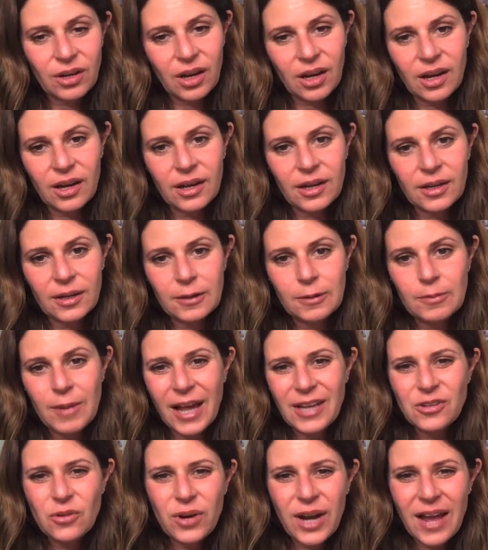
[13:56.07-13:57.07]
Um,
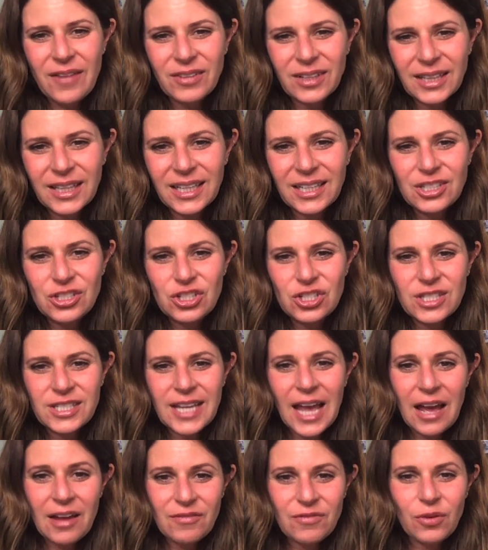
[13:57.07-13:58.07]
I don't have a link just
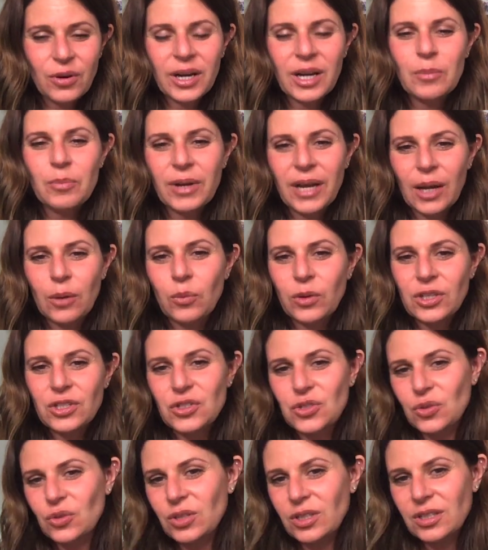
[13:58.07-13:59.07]
yet for it, but I will
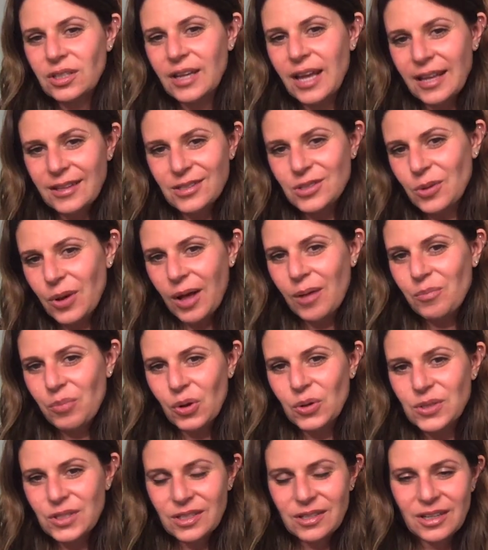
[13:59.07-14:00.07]
soon. And so I'll
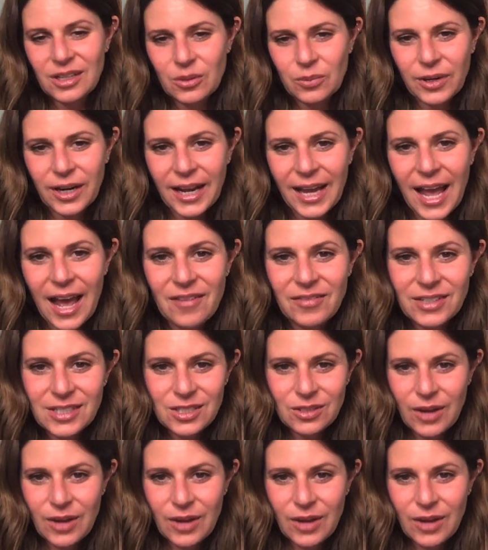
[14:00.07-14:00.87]
post it here when I have it.